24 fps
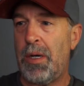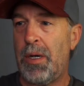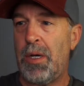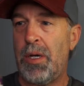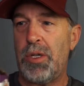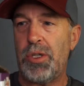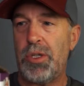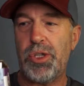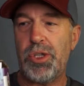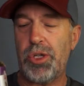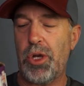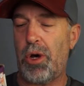
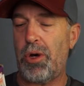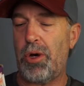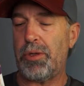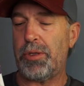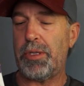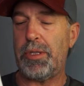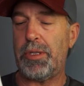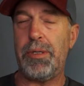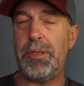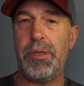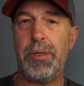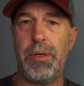
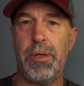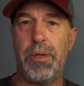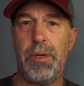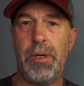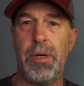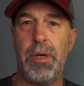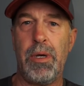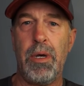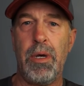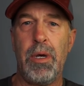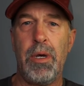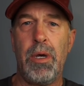salt.
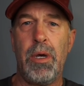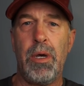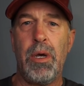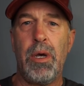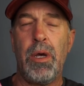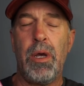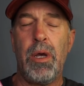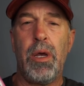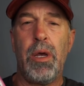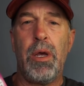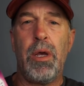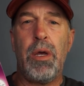
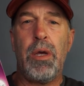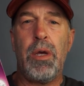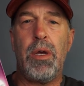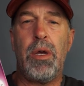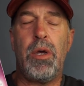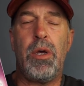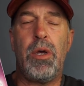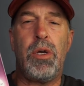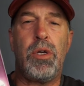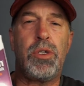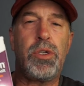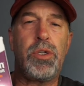
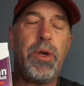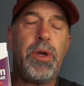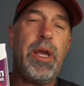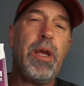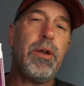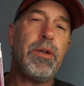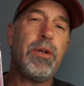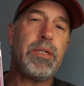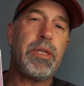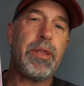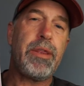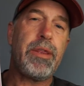So
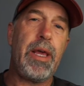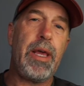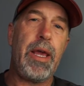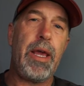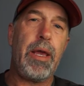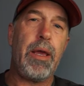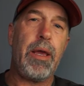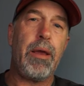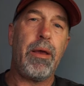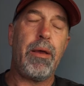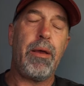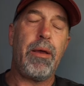here's the
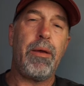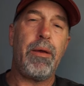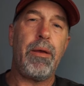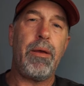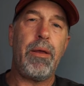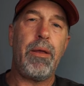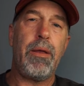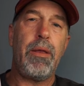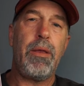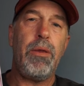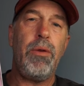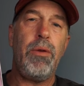thing,
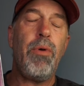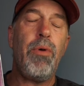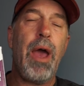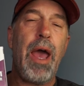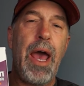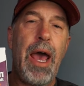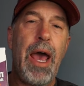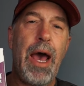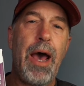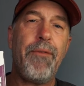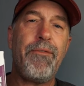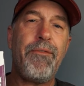you
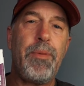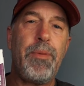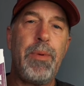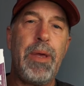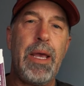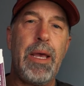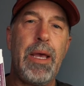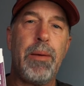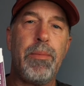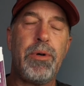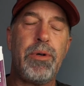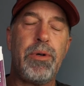have to
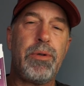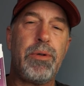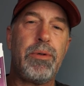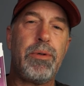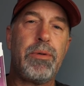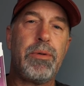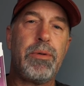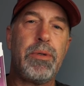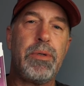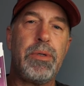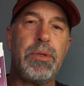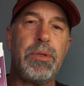be
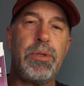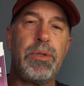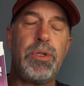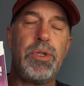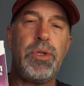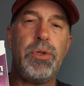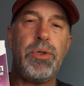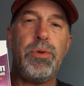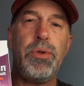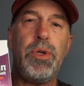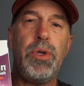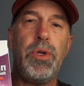able
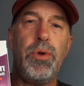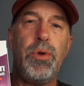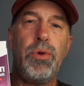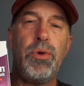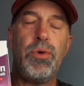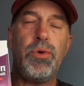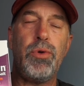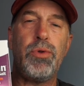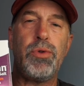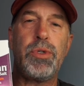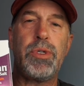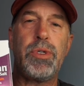to
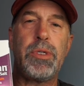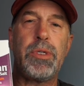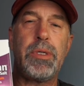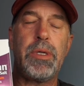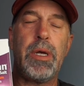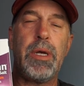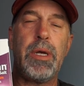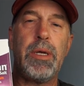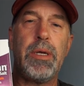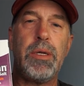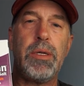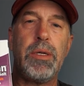use
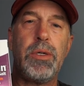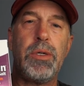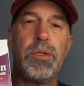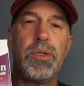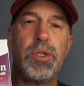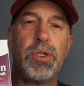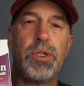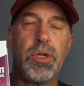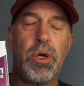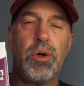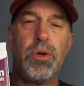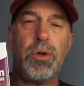
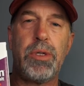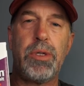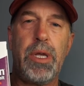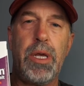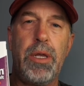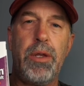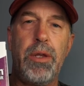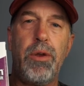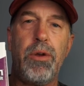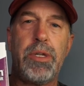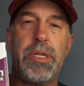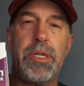salt
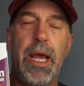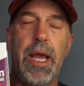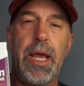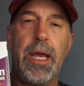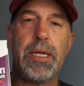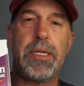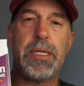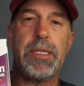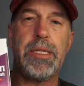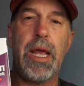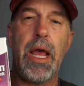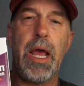in your
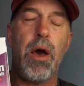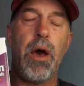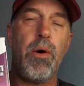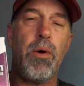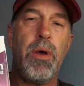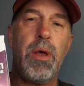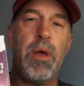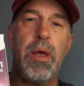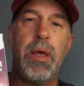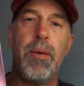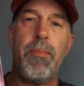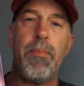tanks. Now
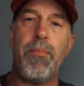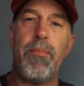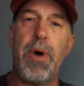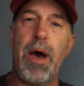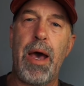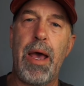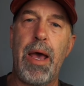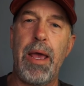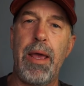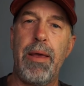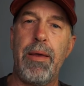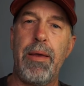
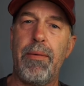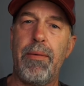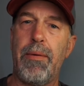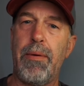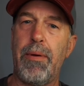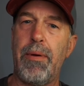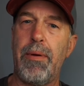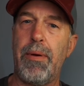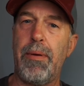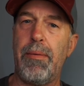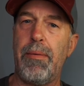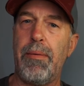my
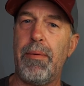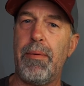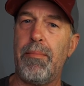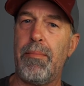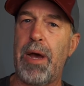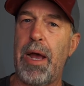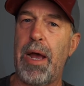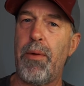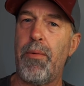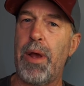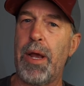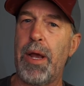
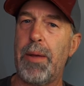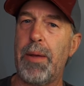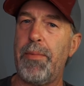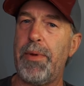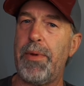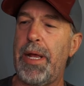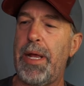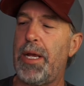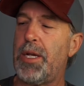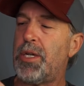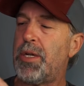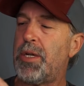
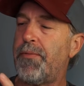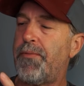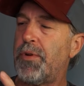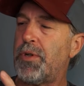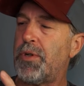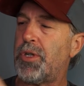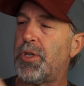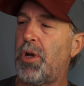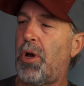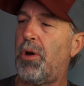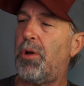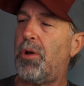recommendation for
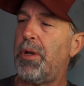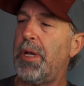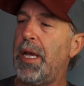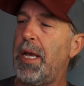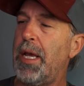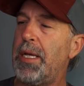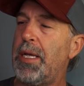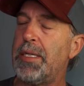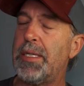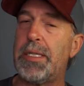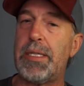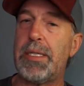salt
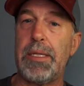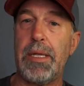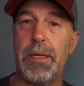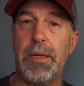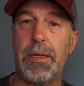is